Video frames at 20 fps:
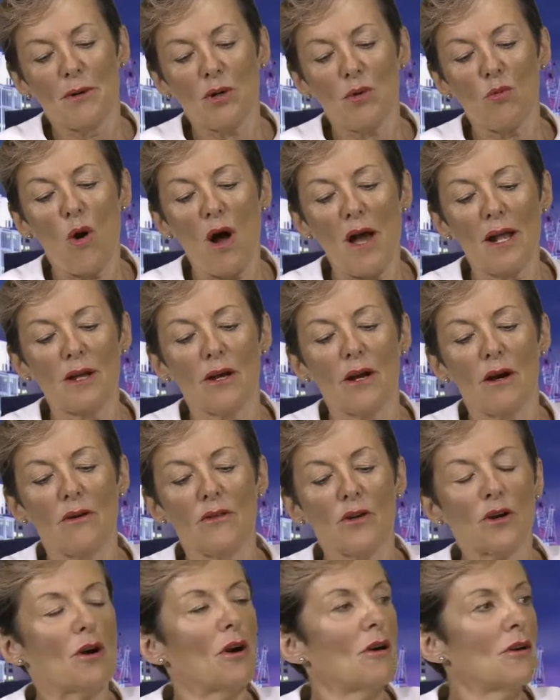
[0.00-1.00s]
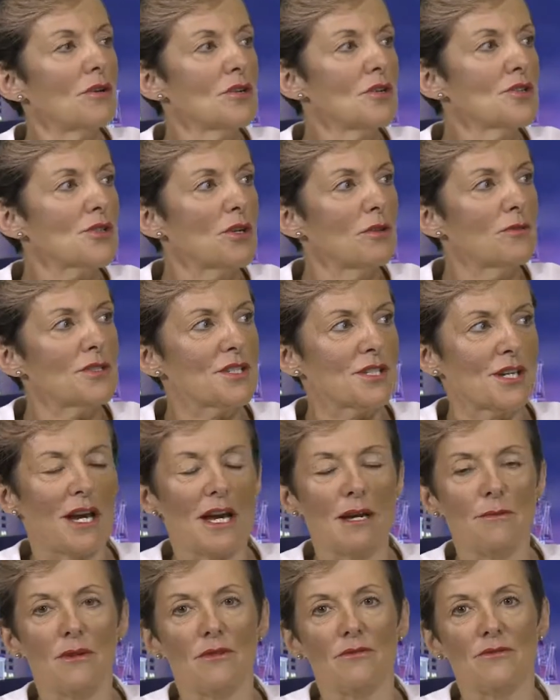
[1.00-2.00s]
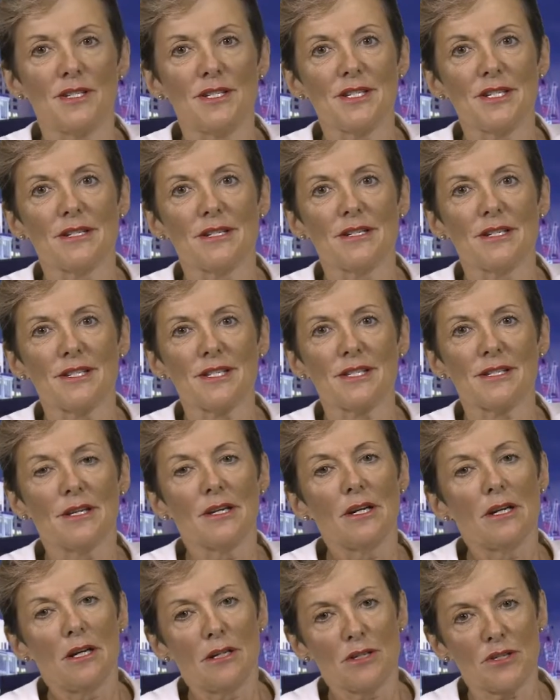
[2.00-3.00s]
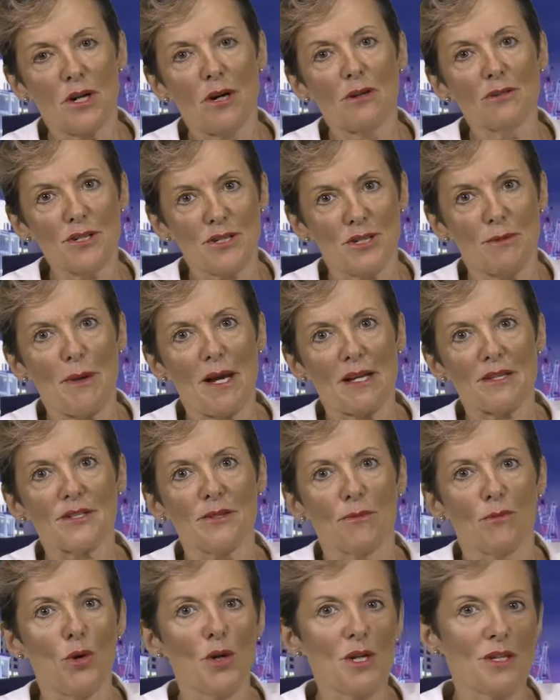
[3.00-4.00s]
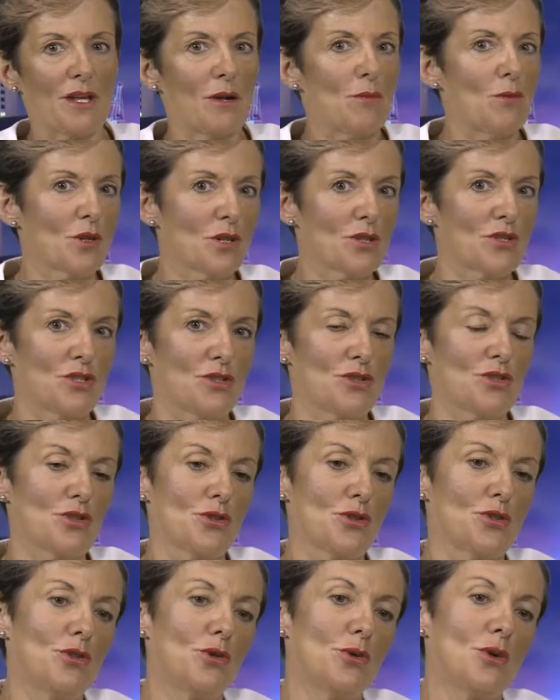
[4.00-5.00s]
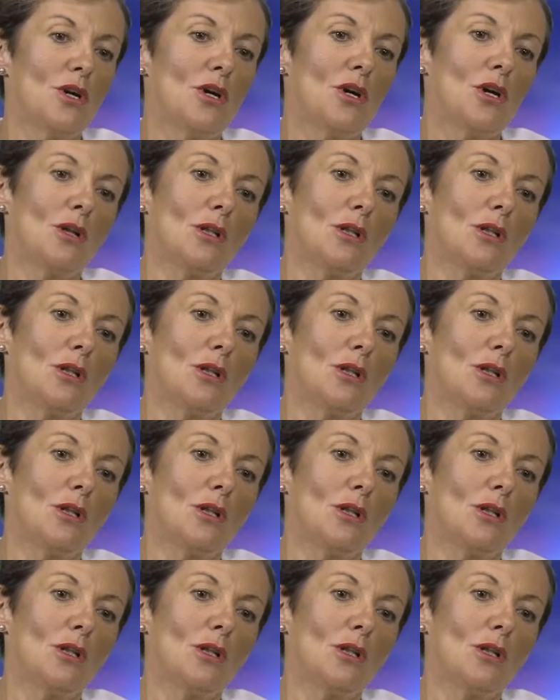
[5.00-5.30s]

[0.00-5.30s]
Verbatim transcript: But a while ago, the coroner's office came and visited us and told us about some work they wanted to do,